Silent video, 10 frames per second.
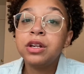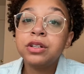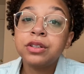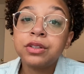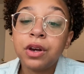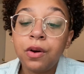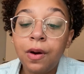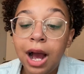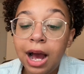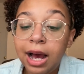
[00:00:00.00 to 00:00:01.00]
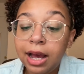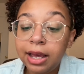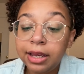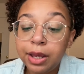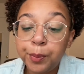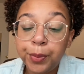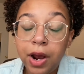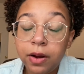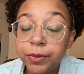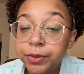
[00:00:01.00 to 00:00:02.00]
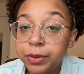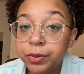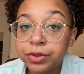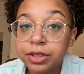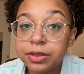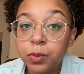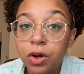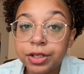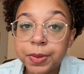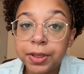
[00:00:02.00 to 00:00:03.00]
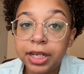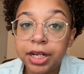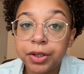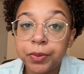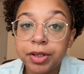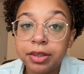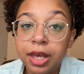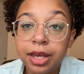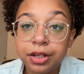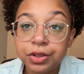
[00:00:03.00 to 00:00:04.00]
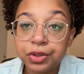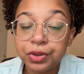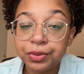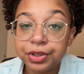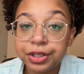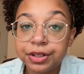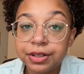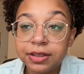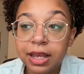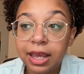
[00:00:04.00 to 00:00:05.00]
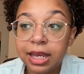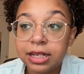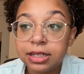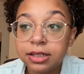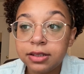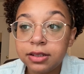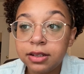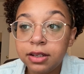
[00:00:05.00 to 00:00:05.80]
So I probably will just wash my hair with Head and Shoulders and